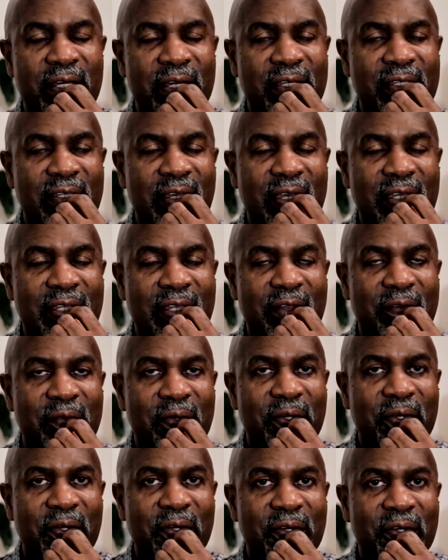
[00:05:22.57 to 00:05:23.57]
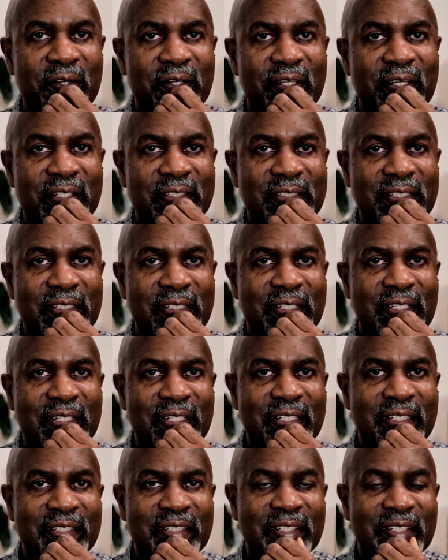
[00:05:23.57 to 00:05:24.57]
I can recall as a
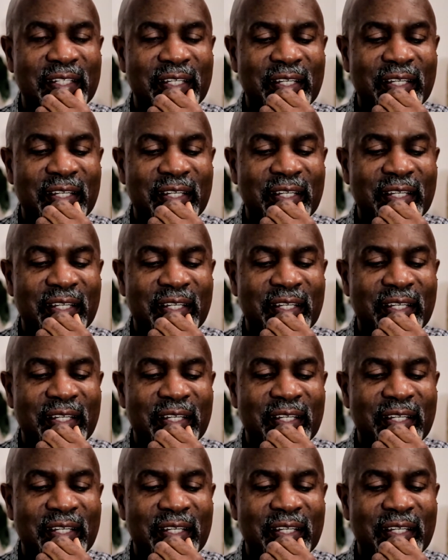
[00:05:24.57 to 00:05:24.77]
kid,